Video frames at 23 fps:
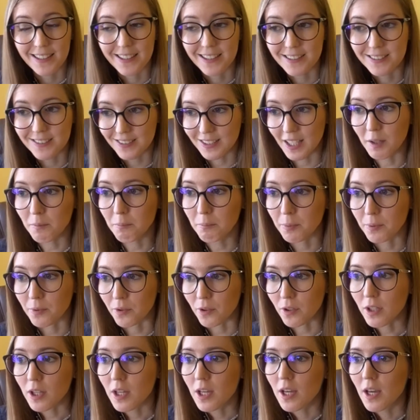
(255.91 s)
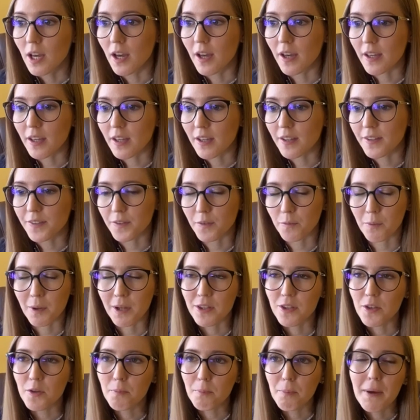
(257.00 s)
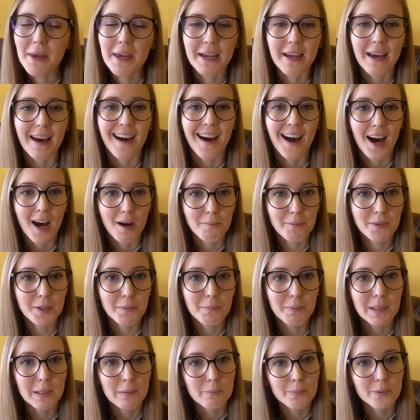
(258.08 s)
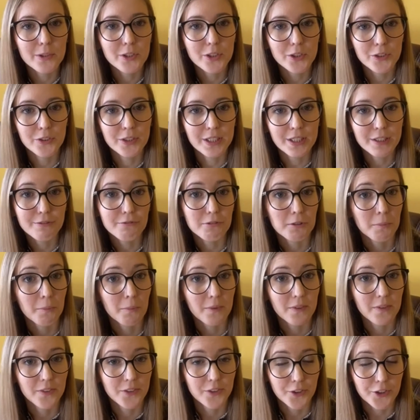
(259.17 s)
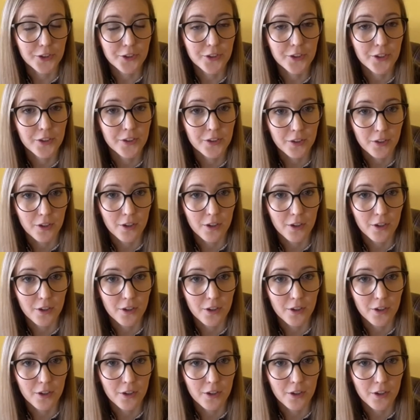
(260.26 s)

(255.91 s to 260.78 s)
sample is when you pick how many people you need from certain